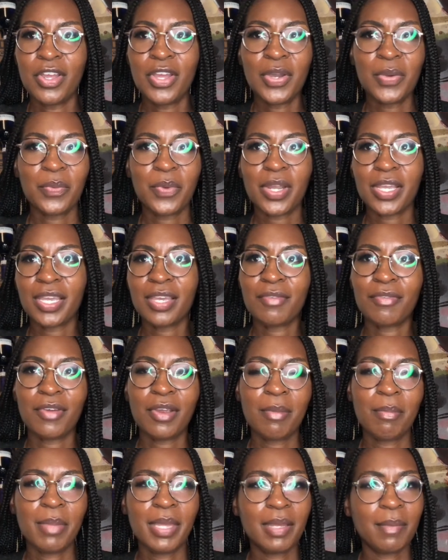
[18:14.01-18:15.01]
working for a
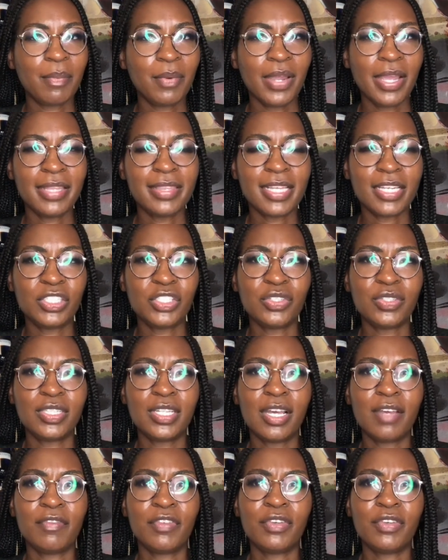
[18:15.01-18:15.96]
big brand that you love,